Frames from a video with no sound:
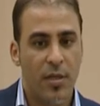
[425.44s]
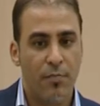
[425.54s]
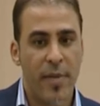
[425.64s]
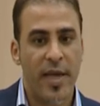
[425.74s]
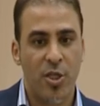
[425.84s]

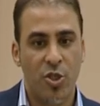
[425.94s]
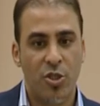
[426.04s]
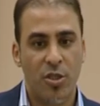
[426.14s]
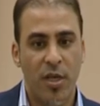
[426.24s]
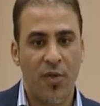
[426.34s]

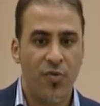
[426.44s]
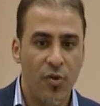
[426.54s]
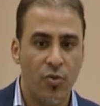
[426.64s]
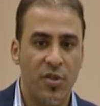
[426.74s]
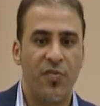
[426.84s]
managed a
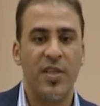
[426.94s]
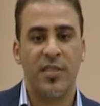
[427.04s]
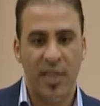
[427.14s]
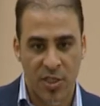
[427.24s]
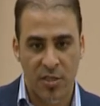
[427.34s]
few TV
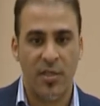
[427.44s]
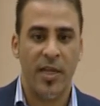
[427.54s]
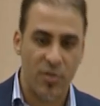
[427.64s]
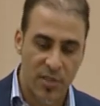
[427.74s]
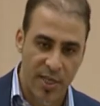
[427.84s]
stations,
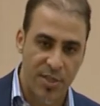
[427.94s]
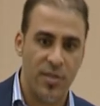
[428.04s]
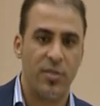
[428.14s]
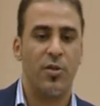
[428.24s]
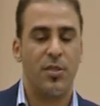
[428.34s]
radio
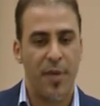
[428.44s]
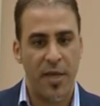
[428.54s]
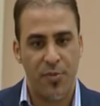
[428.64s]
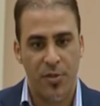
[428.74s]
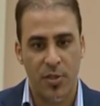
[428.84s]
stations,
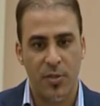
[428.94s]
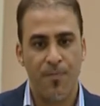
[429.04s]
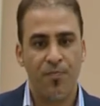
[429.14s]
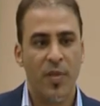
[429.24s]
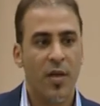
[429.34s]
newspapers,
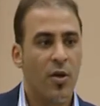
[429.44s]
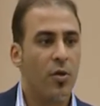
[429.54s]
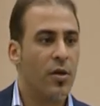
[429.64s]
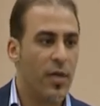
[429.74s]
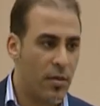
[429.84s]

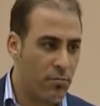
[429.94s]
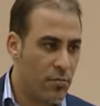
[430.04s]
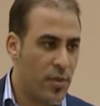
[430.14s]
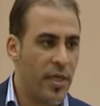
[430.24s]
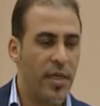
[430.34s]

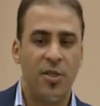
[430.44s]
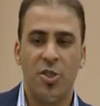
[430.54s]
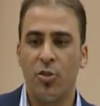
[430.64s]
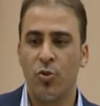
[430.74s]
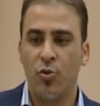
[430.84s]
in
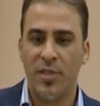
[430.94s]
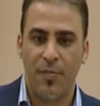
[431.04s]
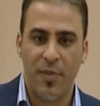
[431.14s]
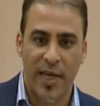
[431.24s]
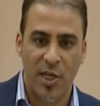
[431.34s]
addition to
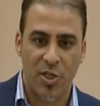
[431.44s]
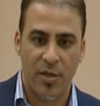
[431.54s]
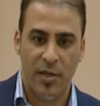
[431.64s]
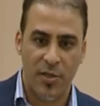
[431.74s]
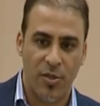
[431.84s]
some
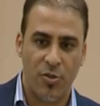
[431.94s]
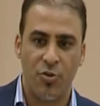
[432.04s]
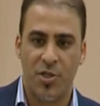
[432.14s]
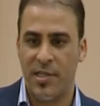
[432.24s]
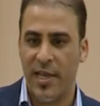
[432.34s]
cultural
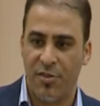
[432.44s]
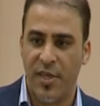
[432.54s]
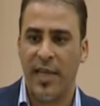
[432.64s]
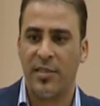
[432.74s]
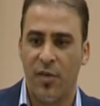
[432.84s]
institutions like
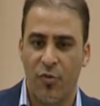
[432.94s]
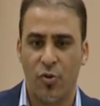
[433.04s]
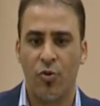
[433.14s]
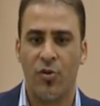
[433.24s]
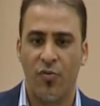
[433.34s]
theater,
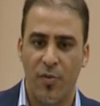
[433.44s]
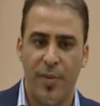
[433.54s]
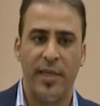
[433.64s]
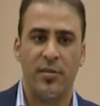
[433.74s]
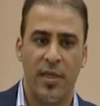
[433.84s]
photography,
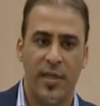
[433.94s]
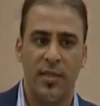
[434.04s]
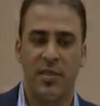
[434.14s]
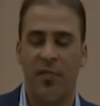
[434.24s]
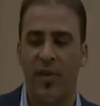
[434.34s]
painting,
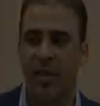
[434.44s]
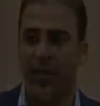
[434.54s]
and stuff like